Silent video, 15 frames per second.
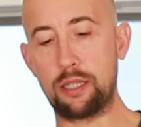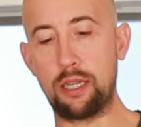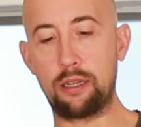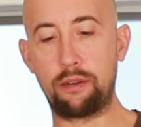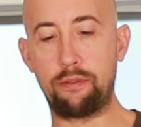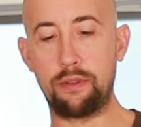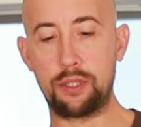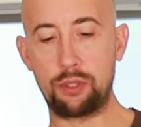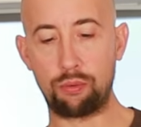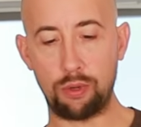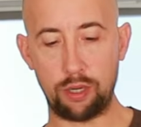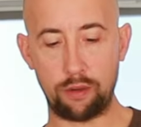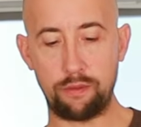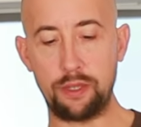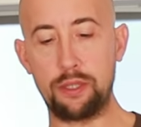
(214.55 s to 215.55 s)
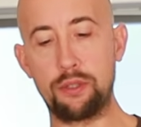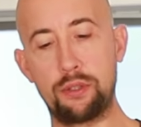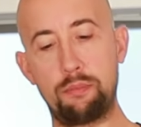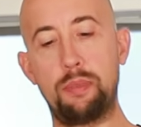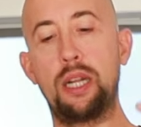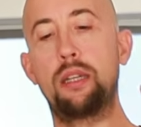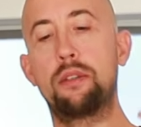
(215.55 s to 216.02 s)
out of a
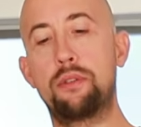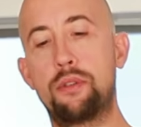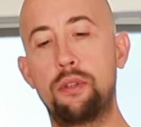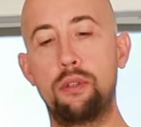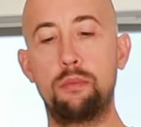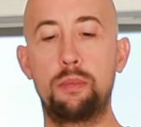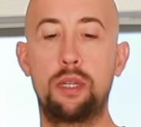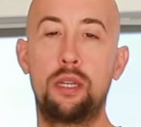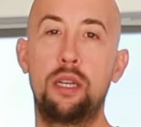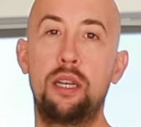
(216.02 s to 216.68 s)
12-inch pellet tube,